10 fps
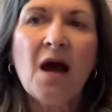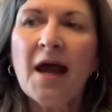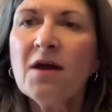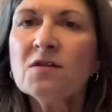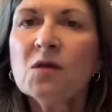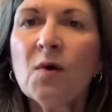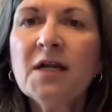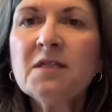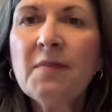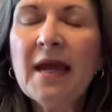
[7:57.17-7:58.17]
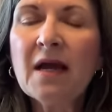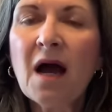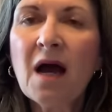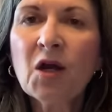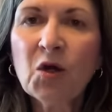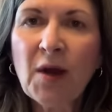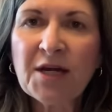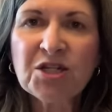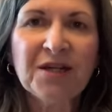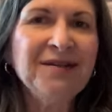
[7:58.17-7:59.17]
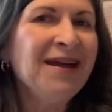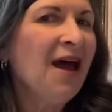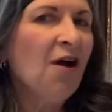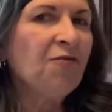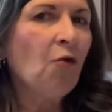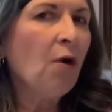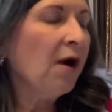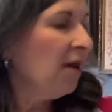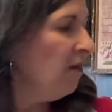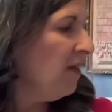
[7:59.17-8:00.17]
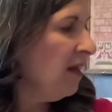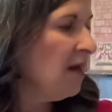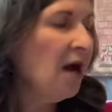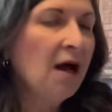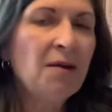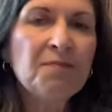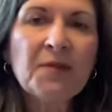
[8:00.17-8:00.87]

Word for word: I also wanted to make a correction for the um,